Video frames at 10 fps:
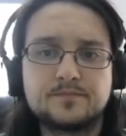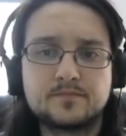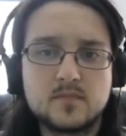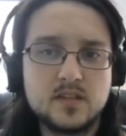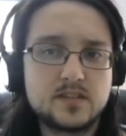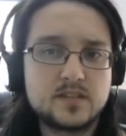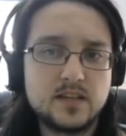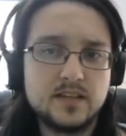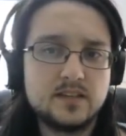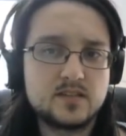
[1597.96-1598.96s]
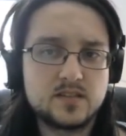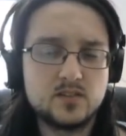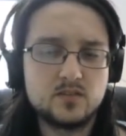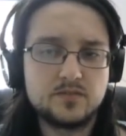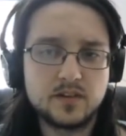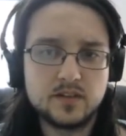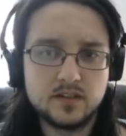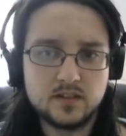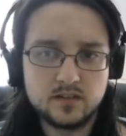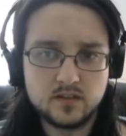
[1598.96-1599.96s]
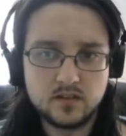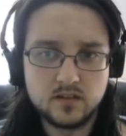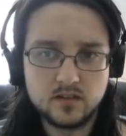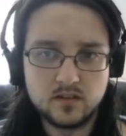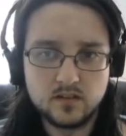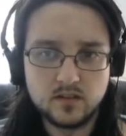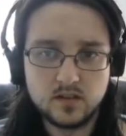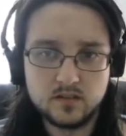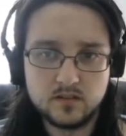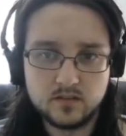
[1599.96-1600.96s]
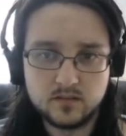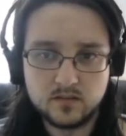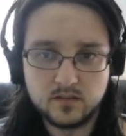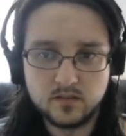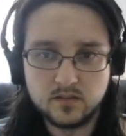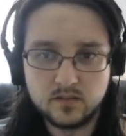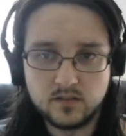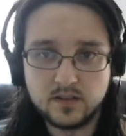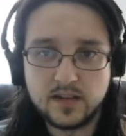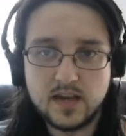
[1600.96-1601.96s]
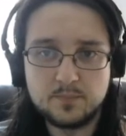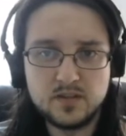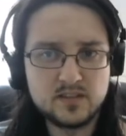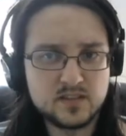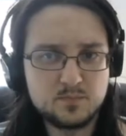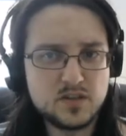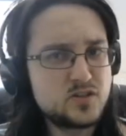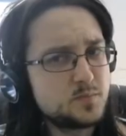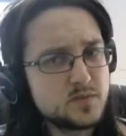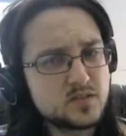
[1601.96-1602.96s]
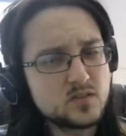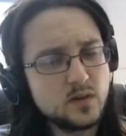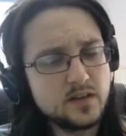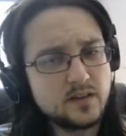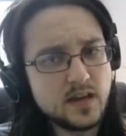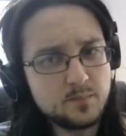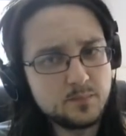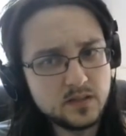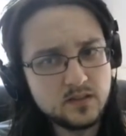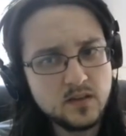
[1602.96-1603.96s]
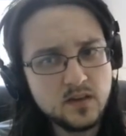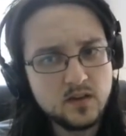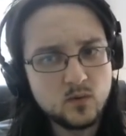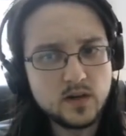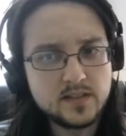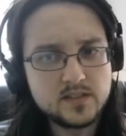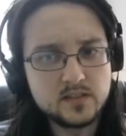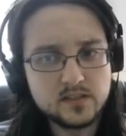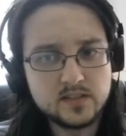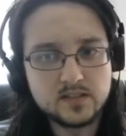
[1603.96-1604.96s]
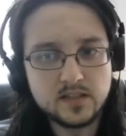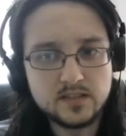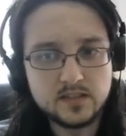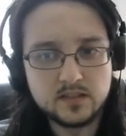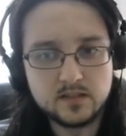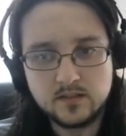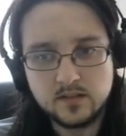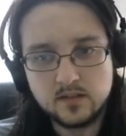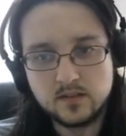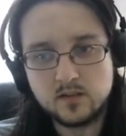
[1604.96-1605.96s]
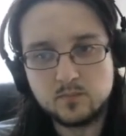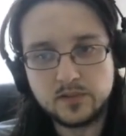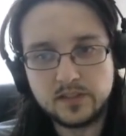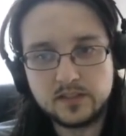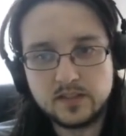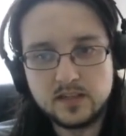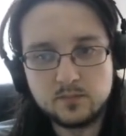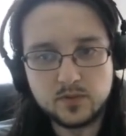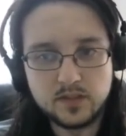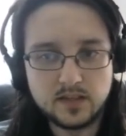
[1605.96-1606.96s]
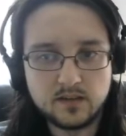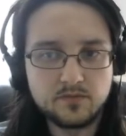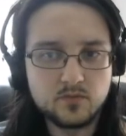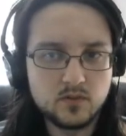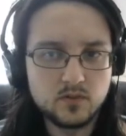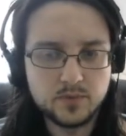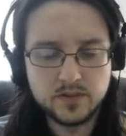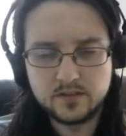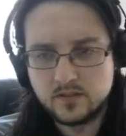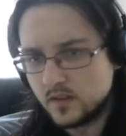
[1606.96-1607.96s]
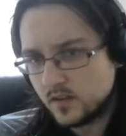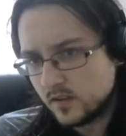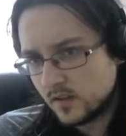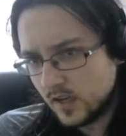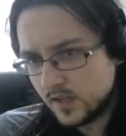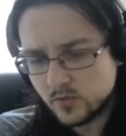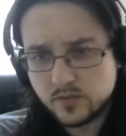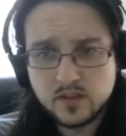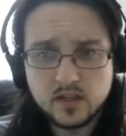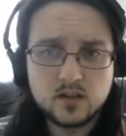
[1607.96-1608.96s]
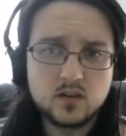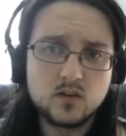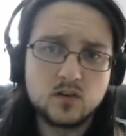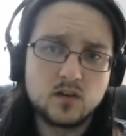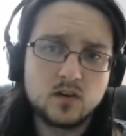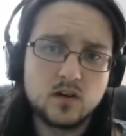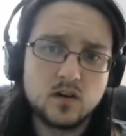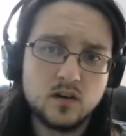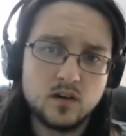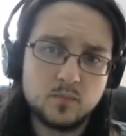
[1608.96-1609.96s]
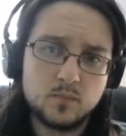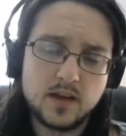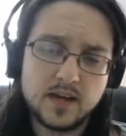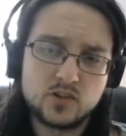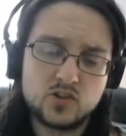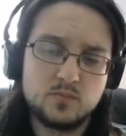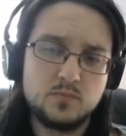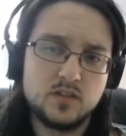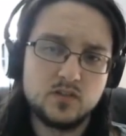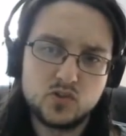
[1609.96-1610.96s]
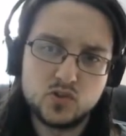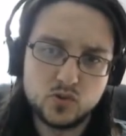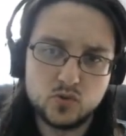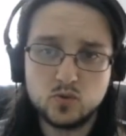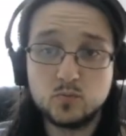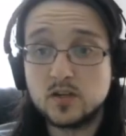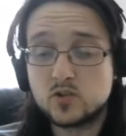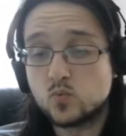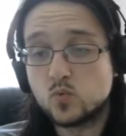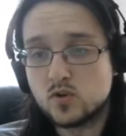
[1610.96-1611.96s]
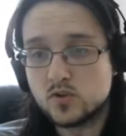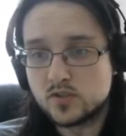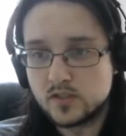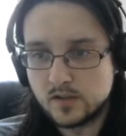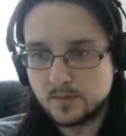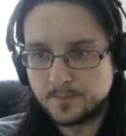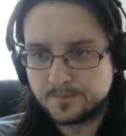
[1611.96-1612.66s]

This knight is still very unhappy. This bishop is quite unhappy. White still has this idea of bringing the knight and playing f4, but I don't think black should be too much worse here.